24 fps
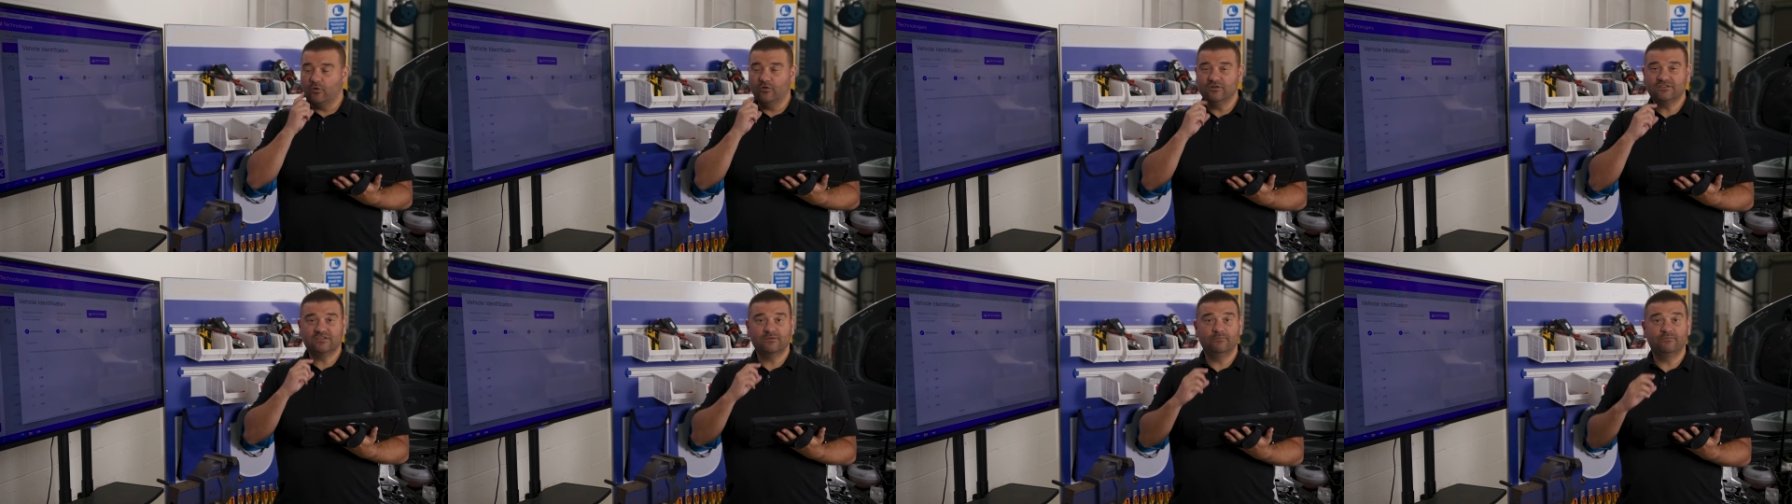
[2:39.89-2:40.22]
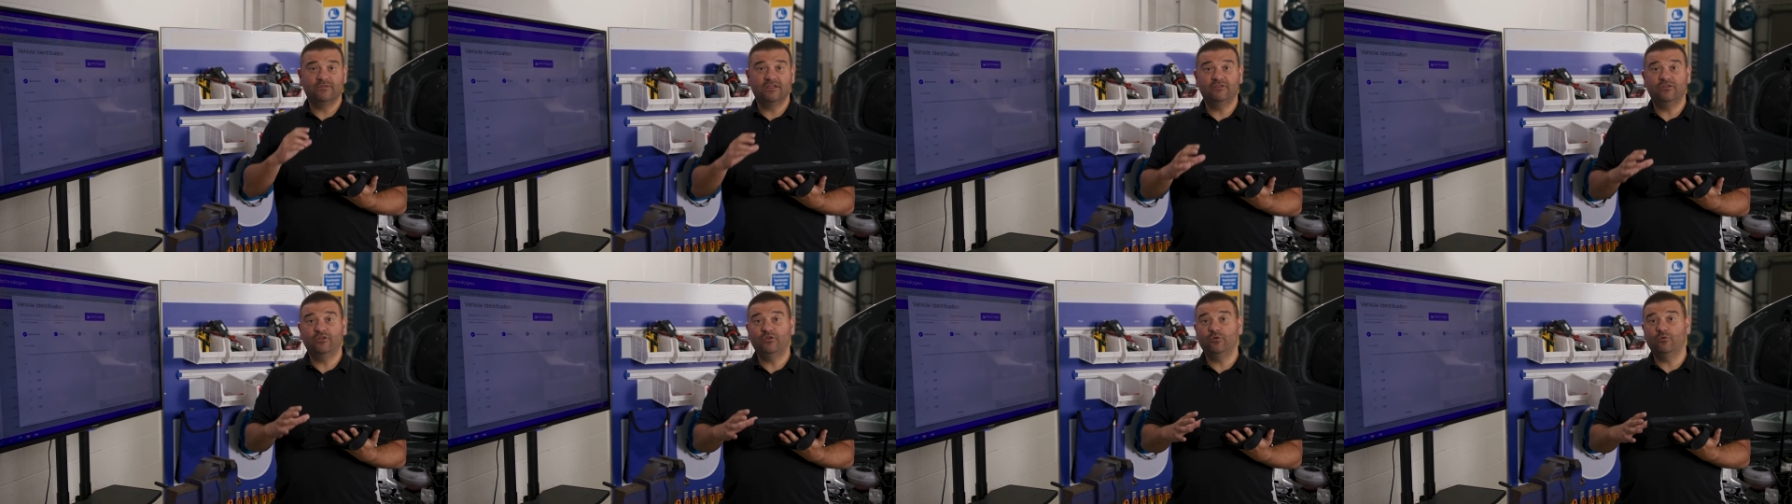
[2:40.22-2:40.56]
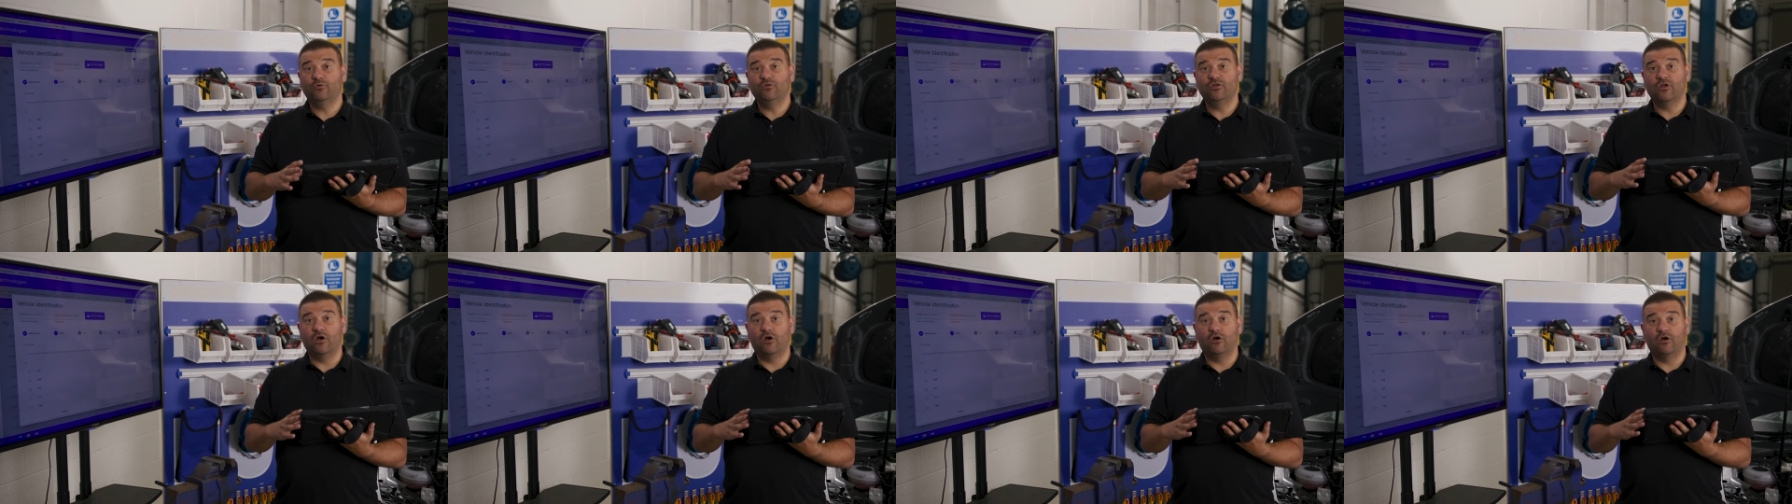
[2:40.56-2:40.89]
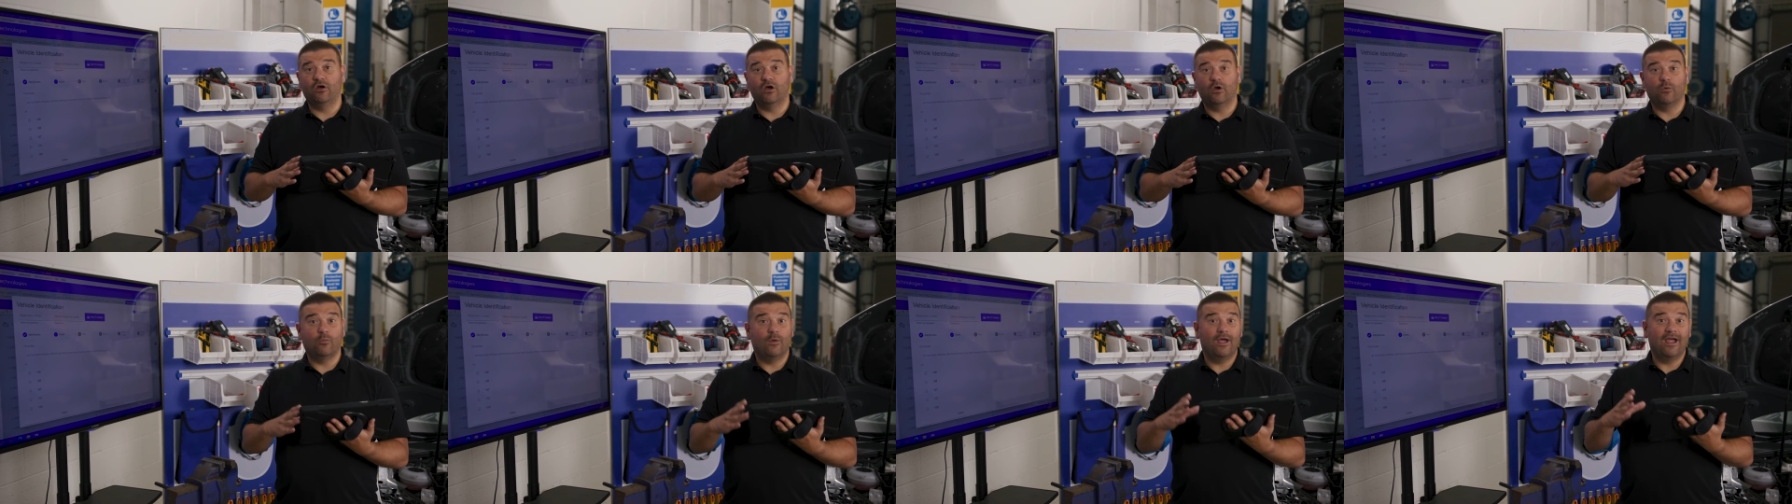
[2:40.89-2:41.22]
or something that you're
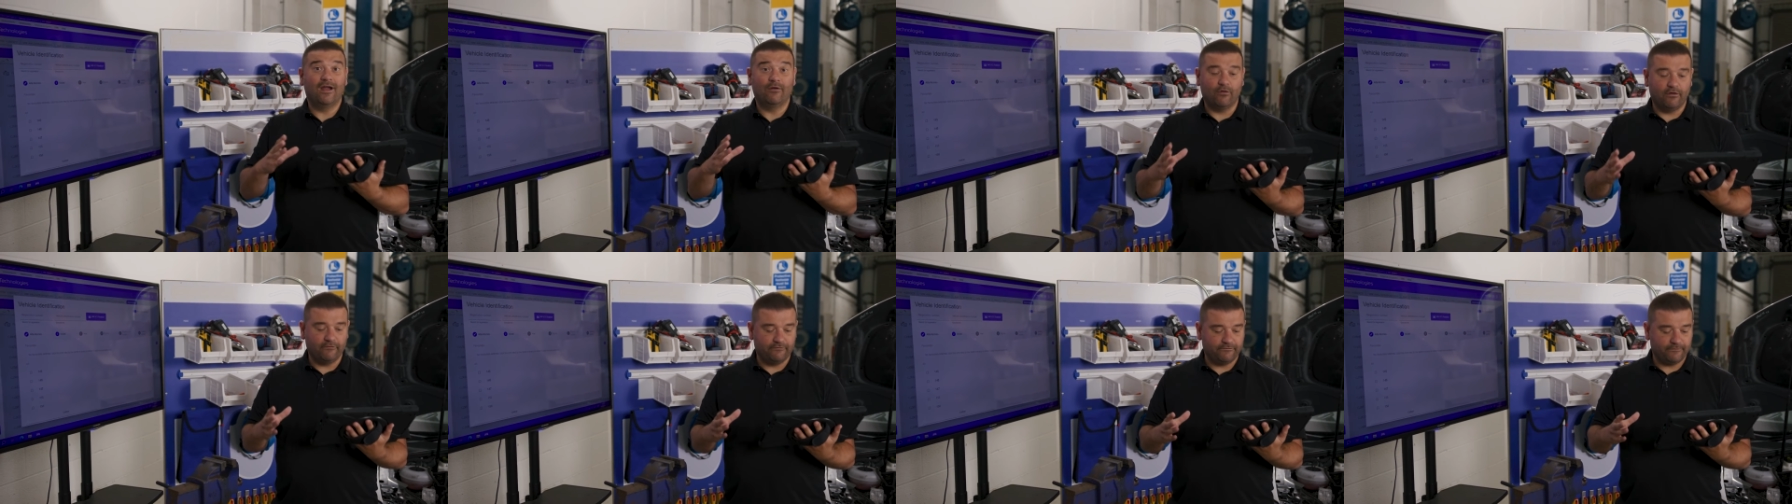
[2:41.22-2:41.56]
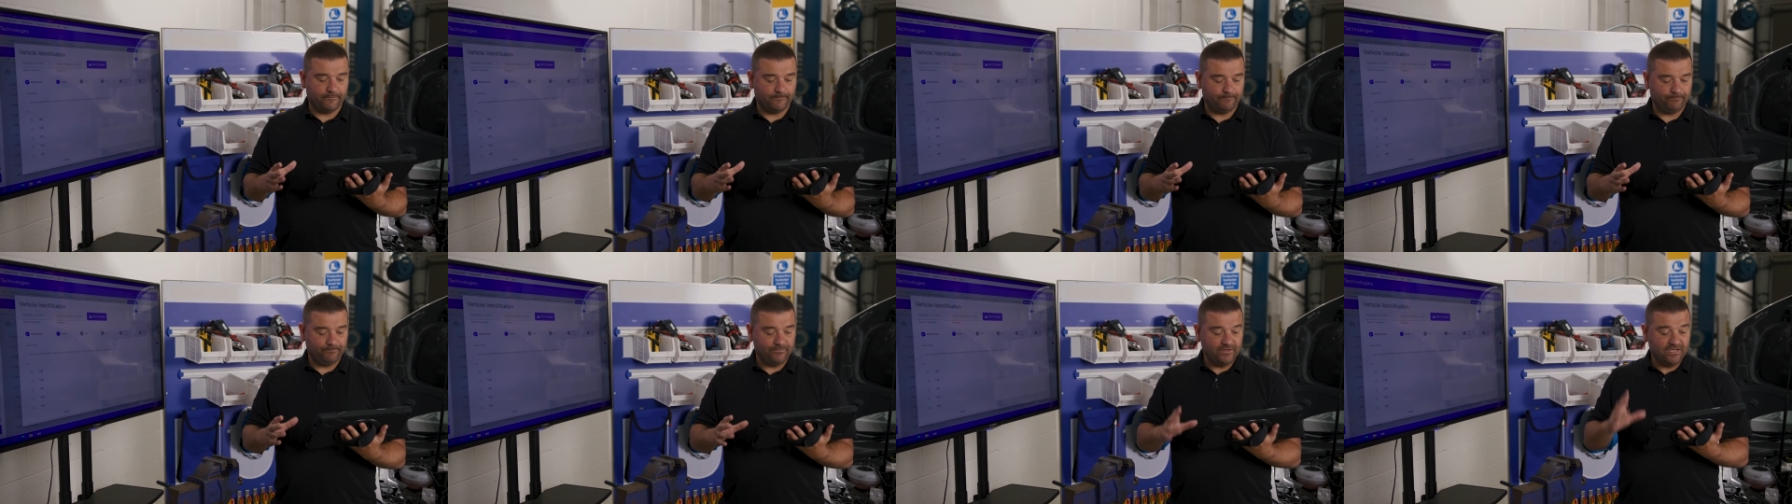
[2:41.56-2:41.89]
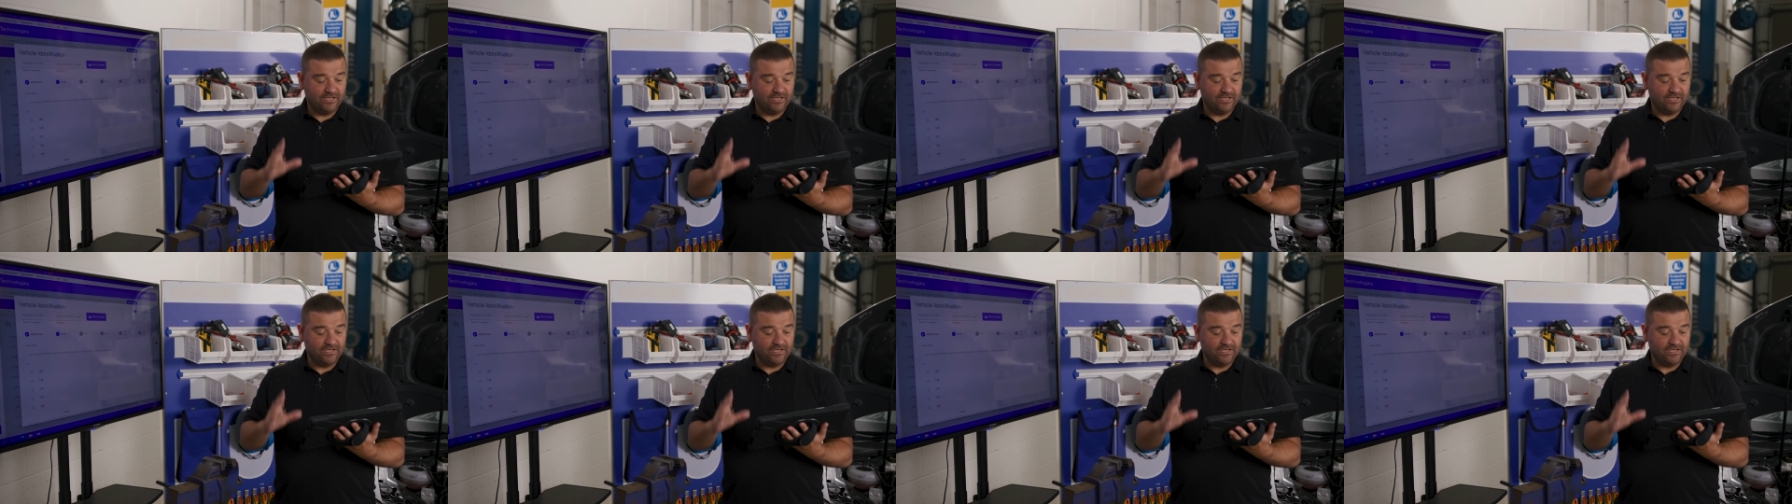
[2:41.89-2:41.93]
not aware of.